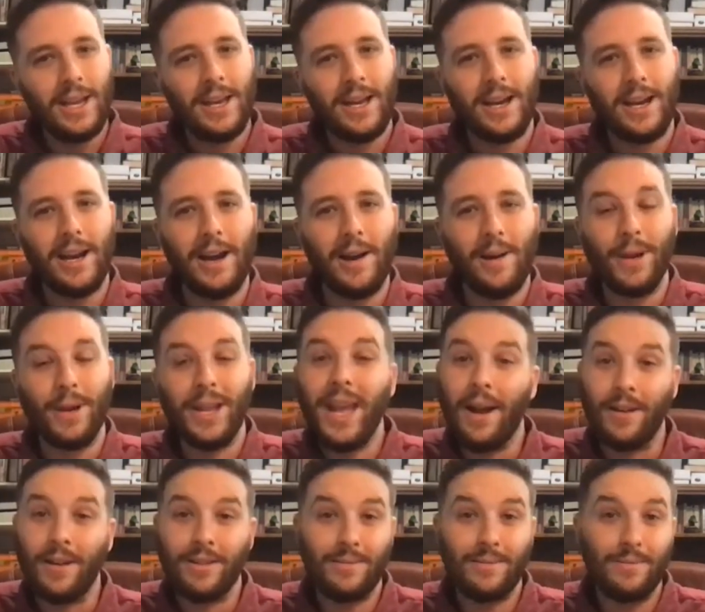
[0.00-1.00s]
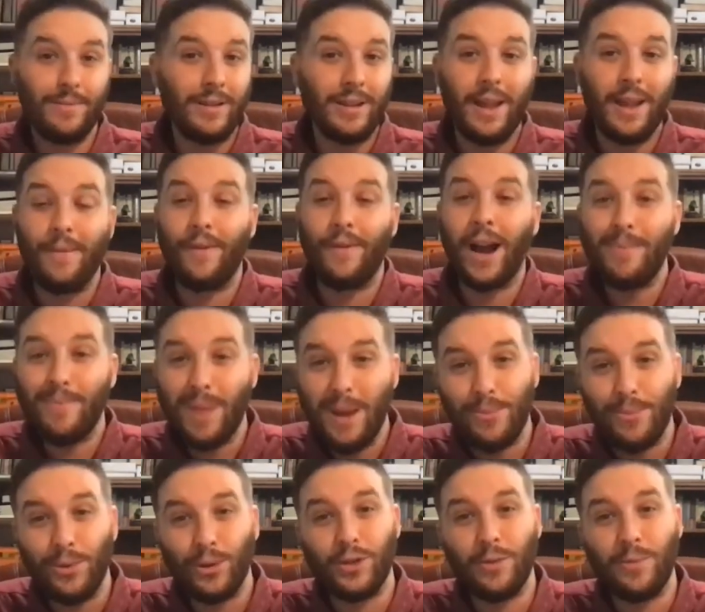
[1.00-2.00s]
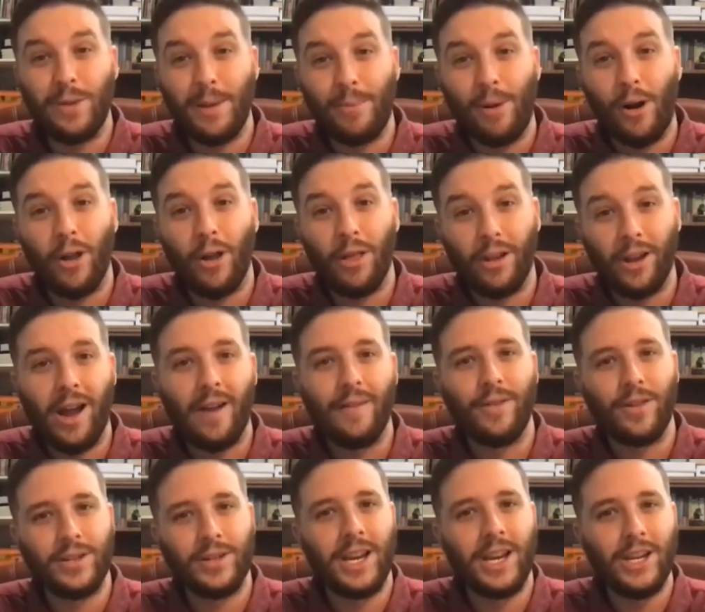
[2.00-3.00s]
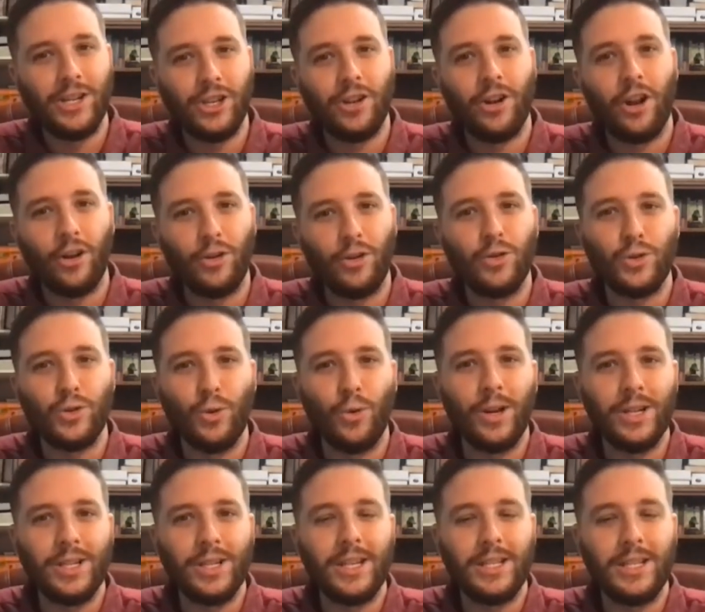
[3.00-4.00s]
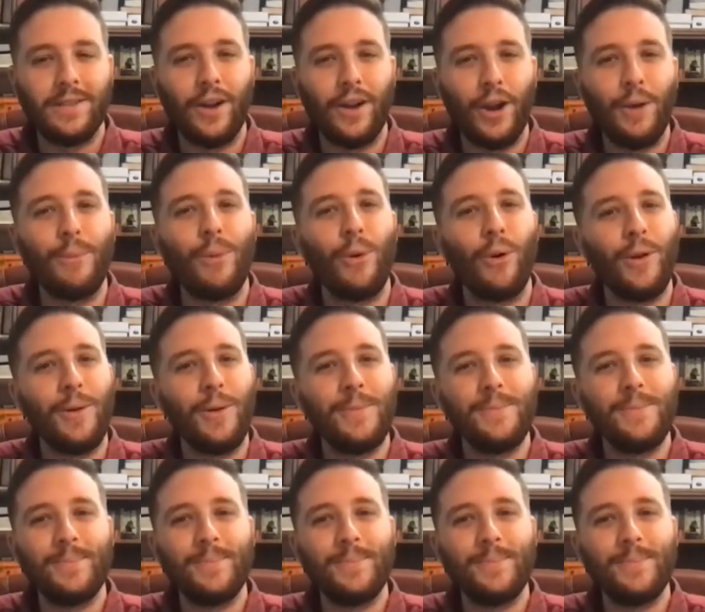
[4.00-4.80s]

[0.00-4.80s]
But yeah, invite people to be a part of the conversation on your stories. It's very important.